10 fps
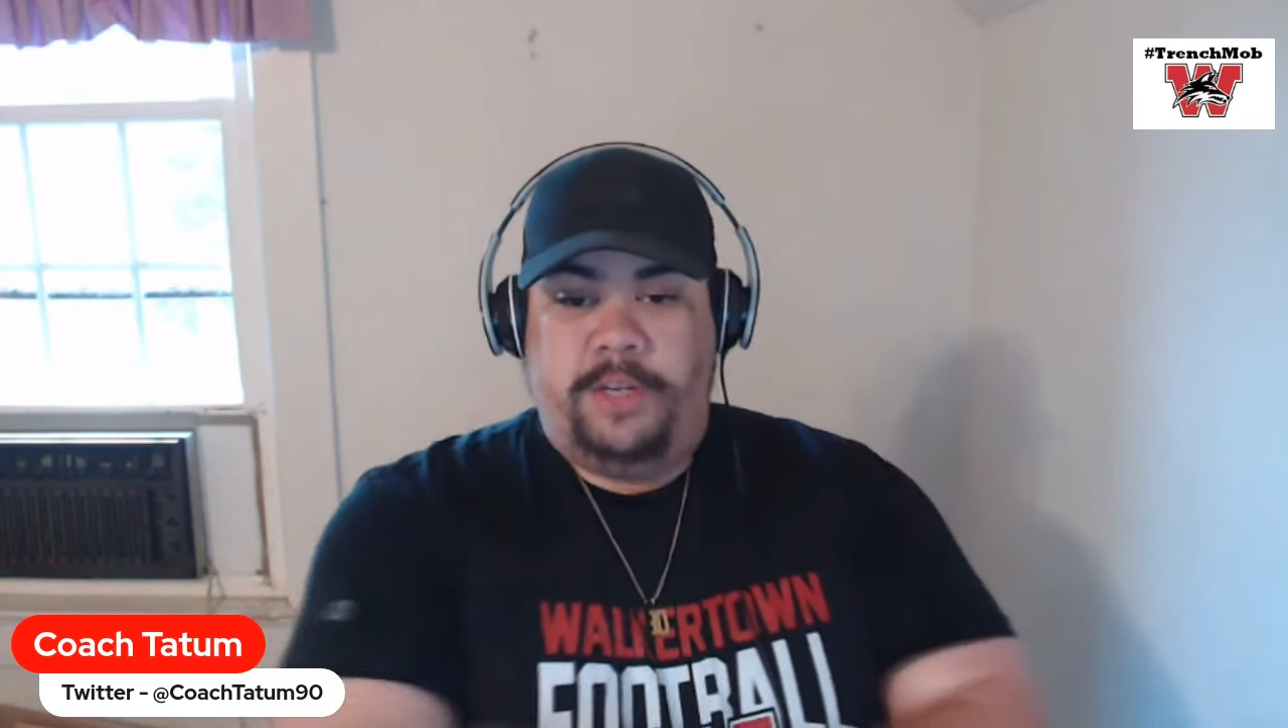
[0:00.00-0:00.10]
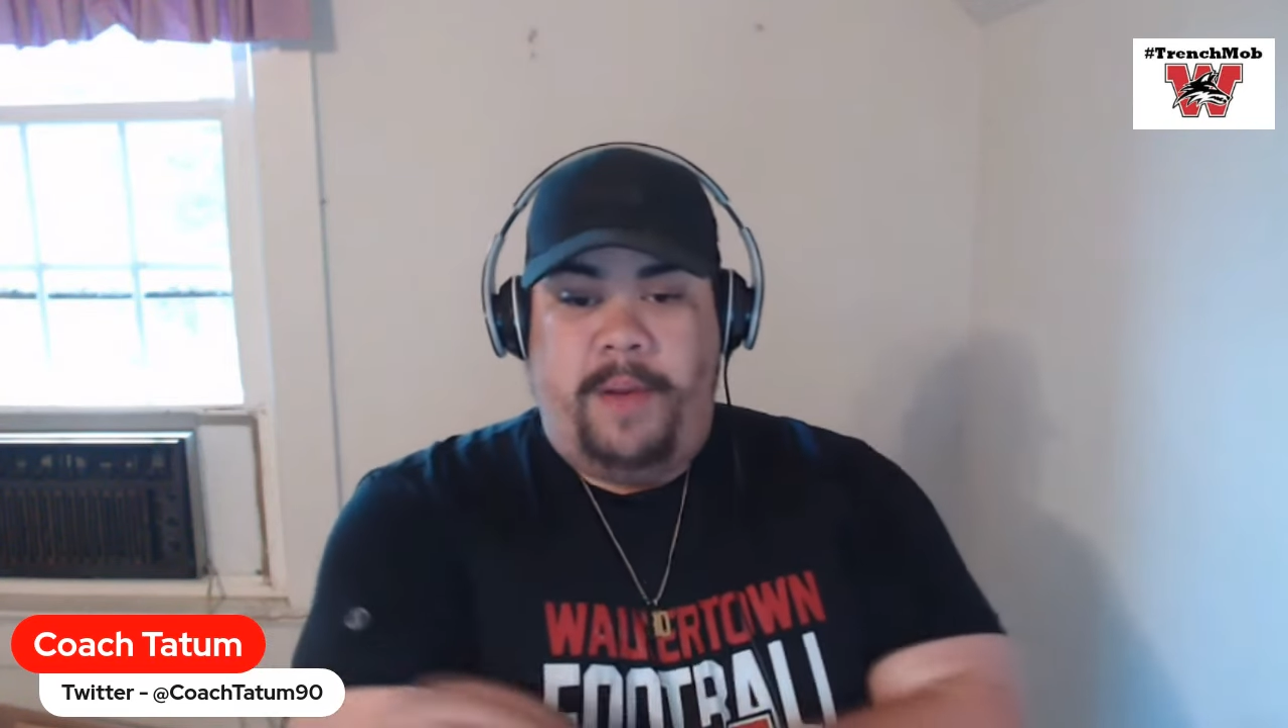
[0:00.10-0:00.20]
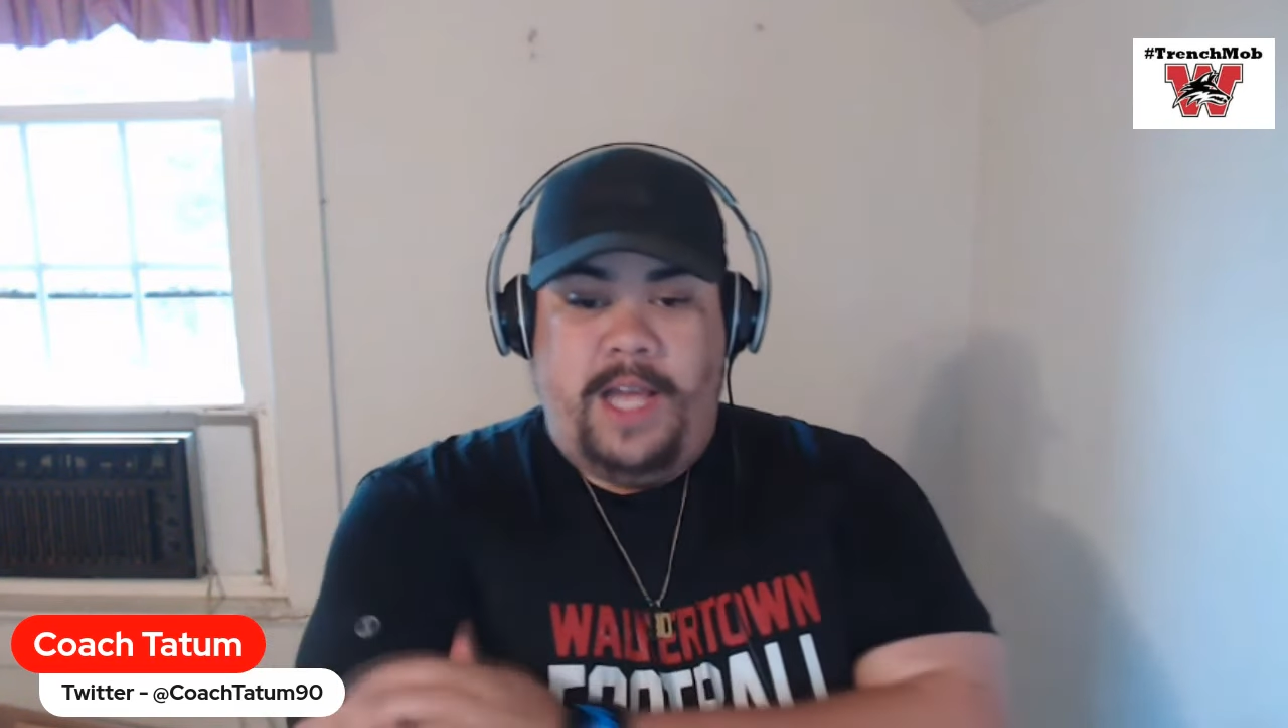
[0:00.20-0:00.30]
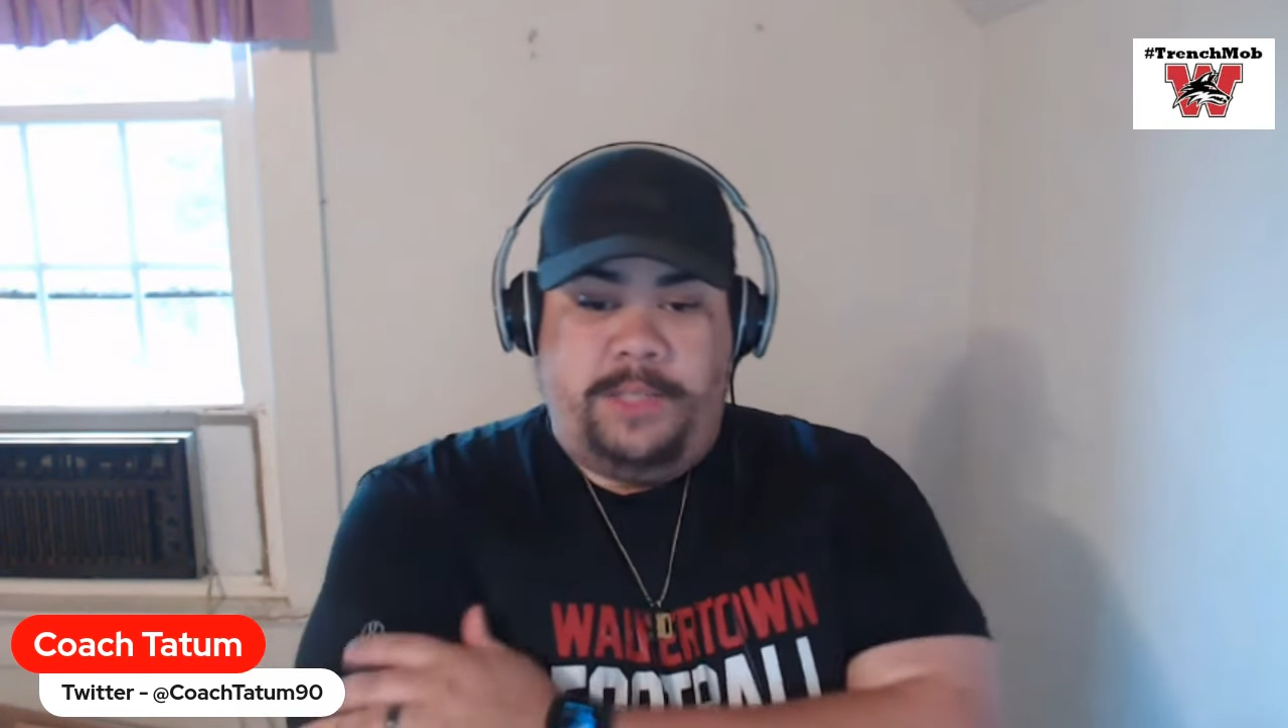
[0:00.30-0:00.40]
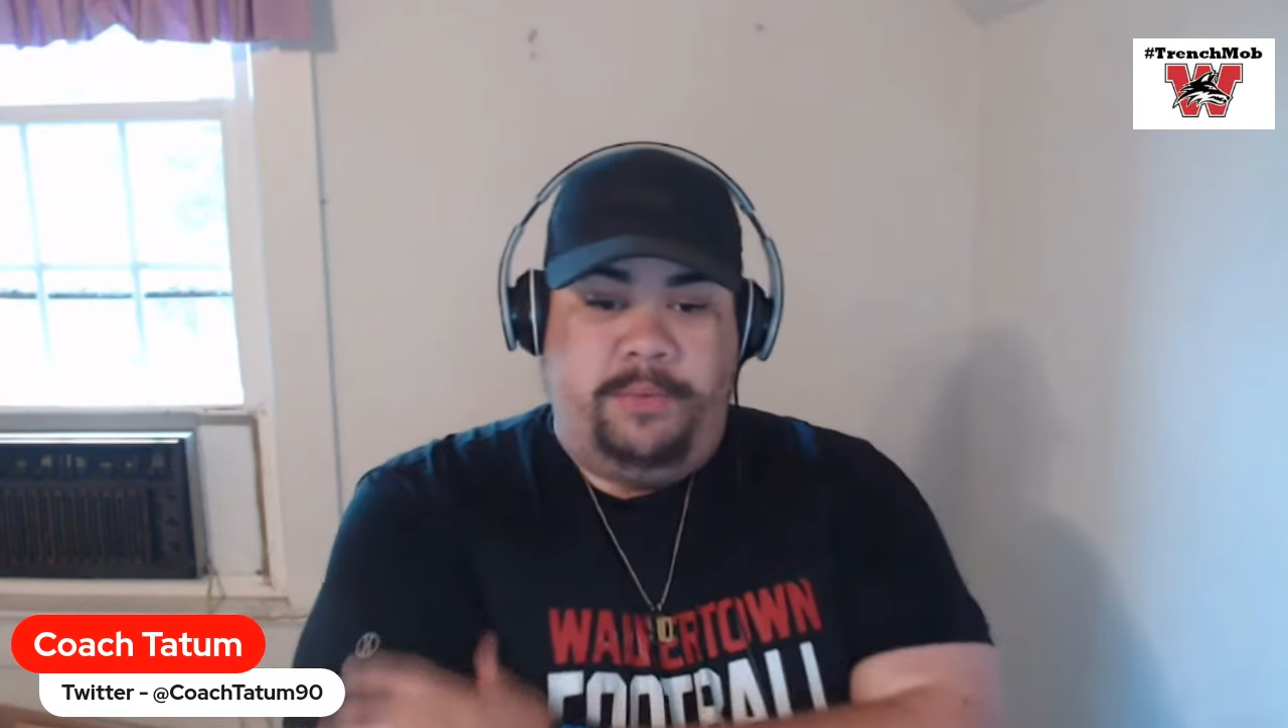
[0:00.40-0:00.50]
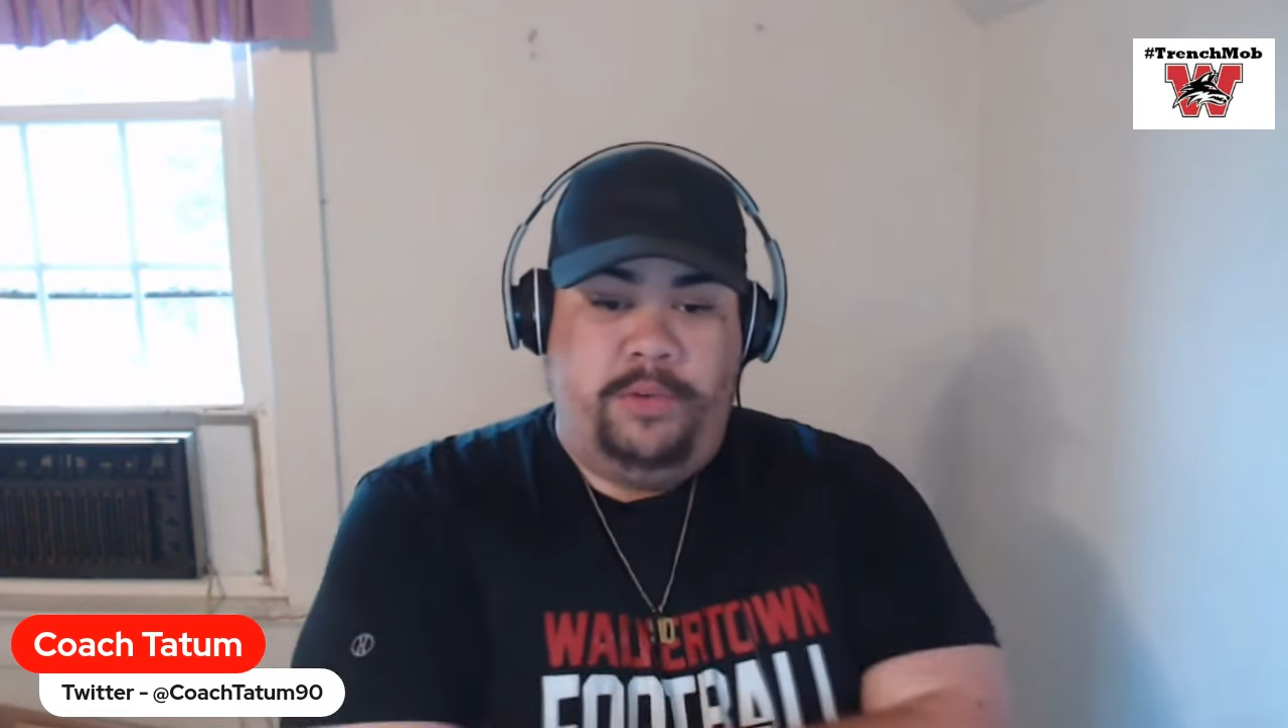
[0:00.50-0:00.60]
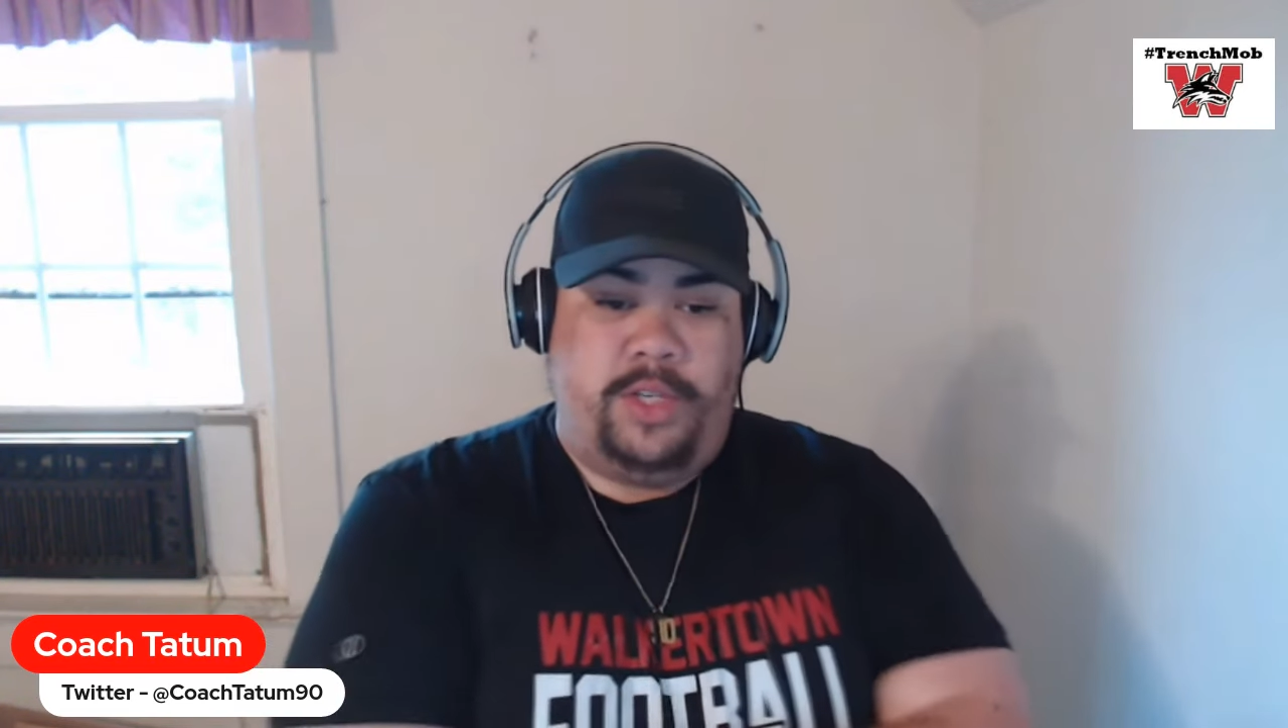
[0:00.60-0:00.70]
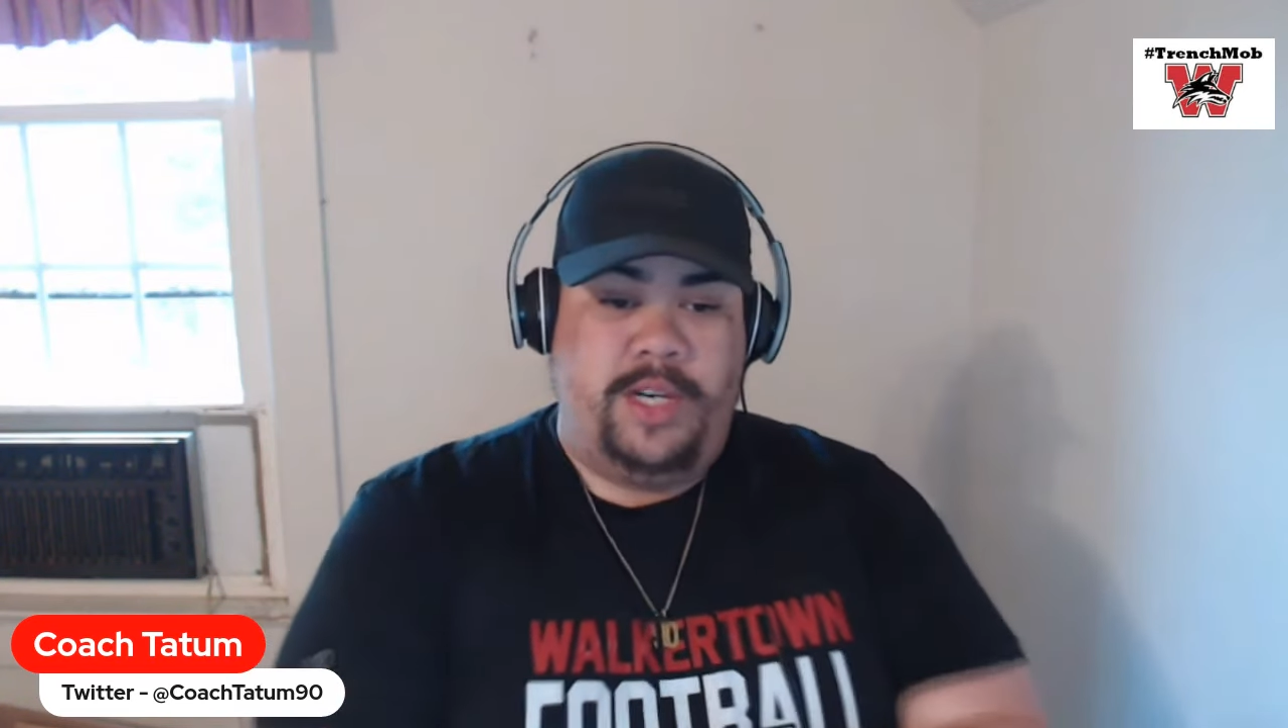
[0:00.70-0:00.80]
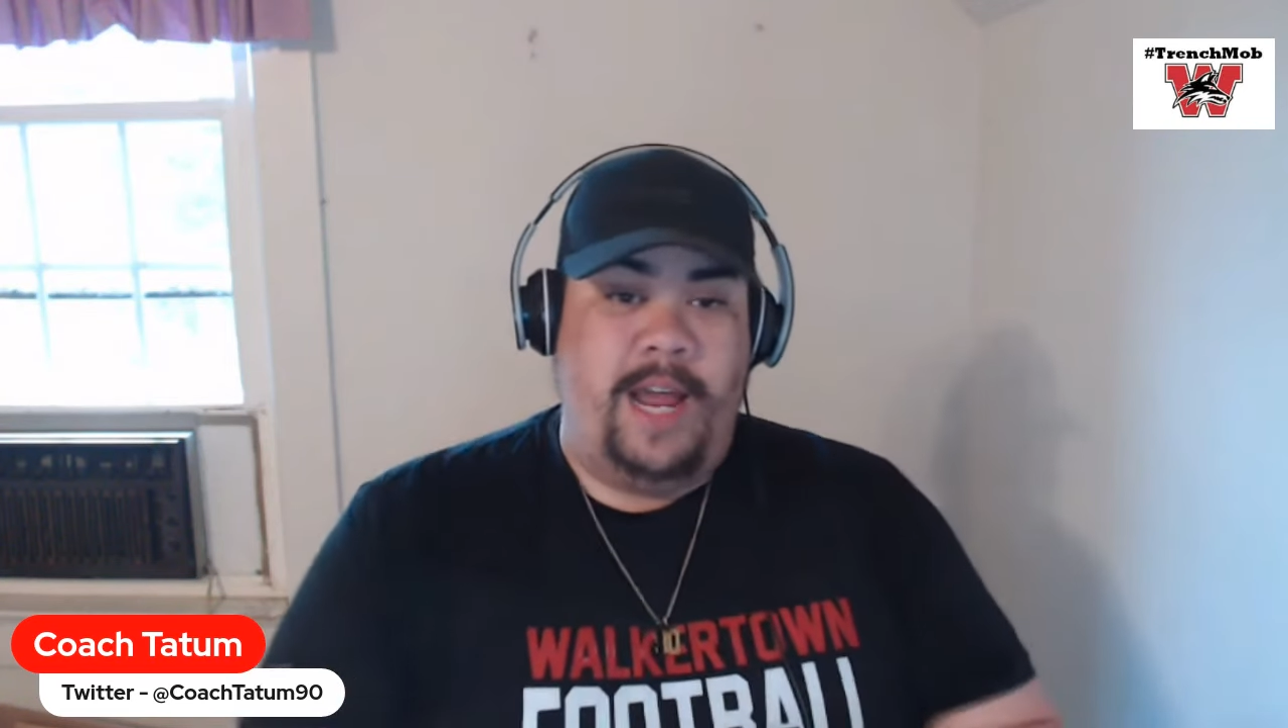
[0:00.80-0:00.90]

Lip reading: as possible to